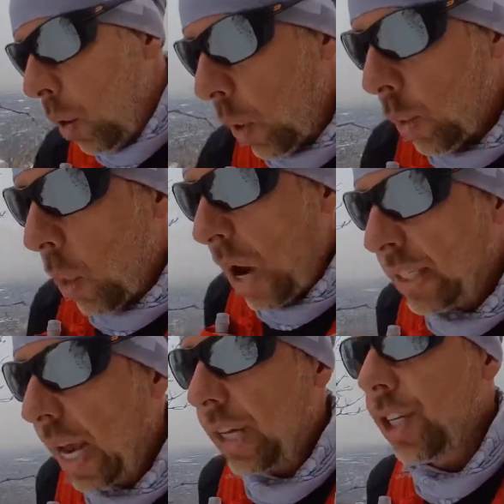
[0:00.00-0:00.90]
When
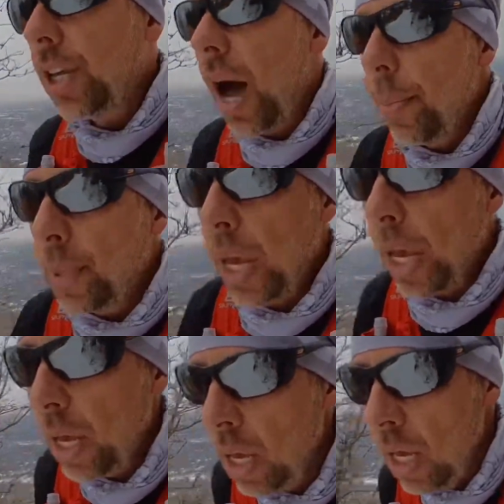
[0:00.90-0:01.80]
Wasatch stopped
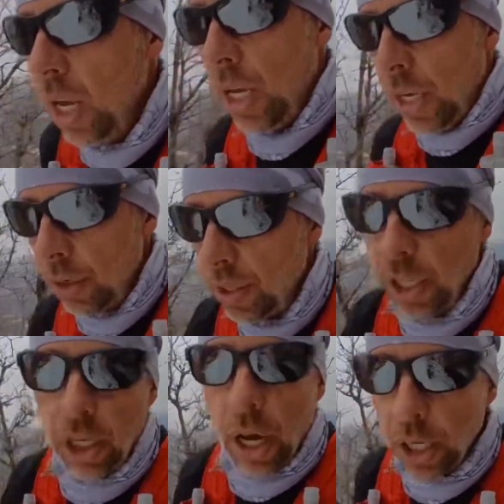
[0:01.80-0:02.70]

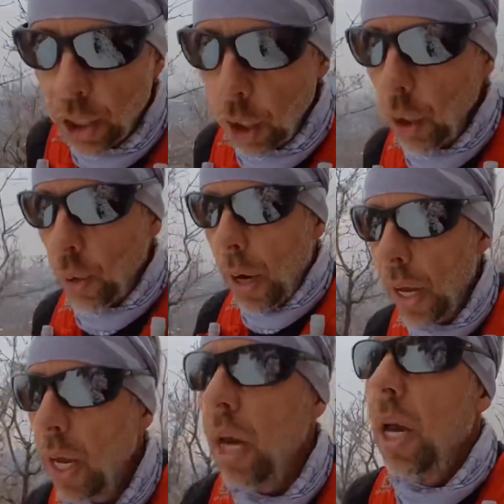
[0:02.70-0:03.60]
using goo
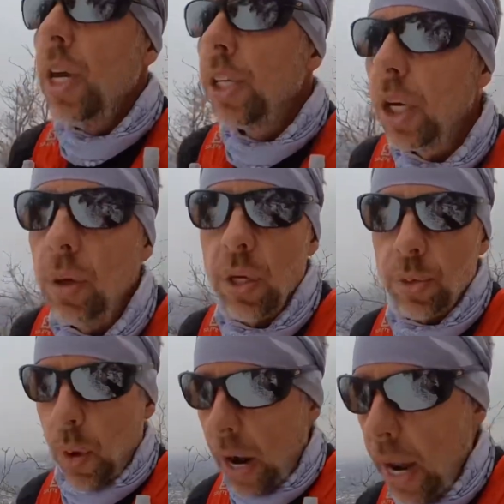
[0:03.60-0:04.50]

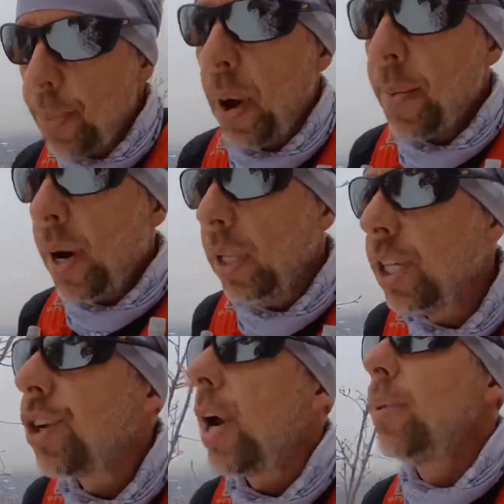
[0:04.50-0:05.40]
is what I
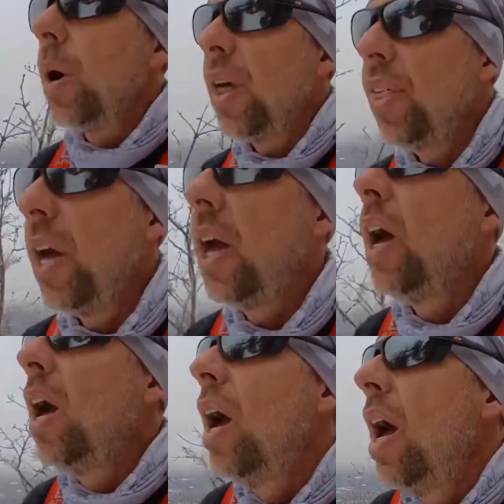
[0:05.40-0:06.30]
primarily train with
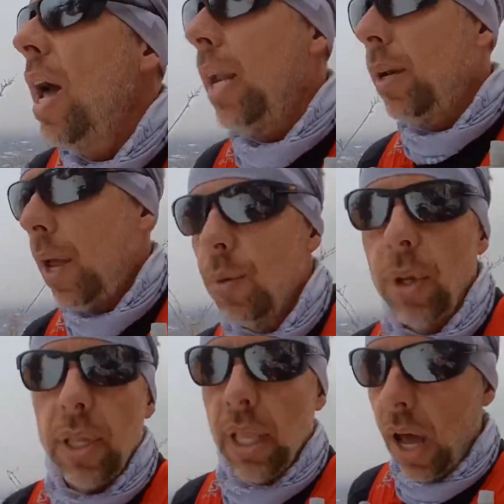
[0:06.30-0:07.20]
and
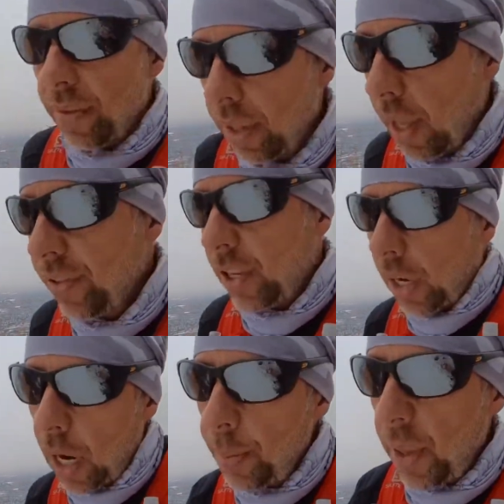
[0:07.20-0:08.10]
really love. I love
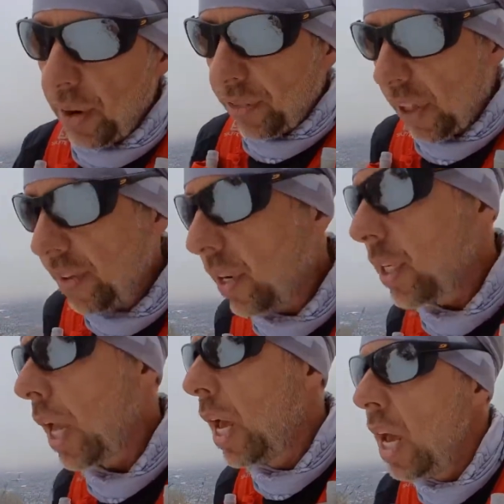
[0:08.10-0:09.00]
a couple of their
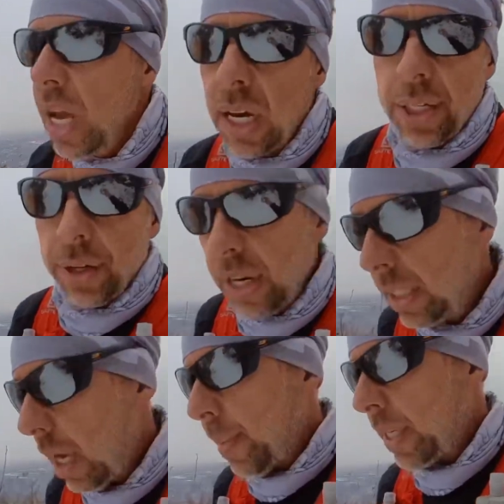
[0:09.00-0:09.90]
flavors because they're
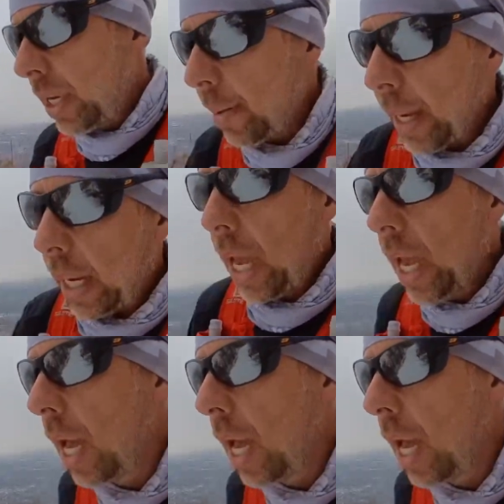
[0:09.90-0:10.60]
easy on my stomach.